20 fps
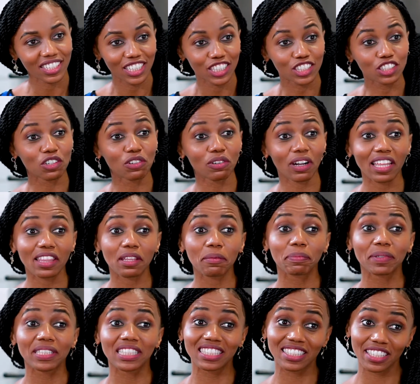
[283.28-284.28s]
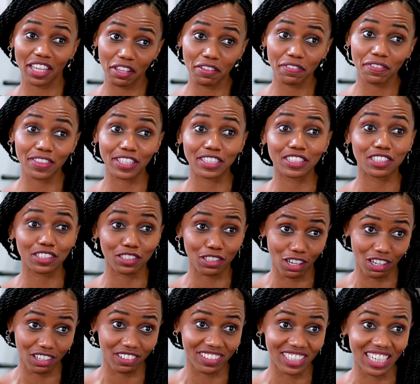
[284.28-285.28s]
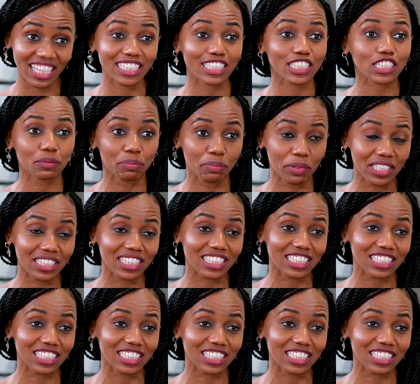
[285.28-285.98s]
So rather be safe than sorry and just bring the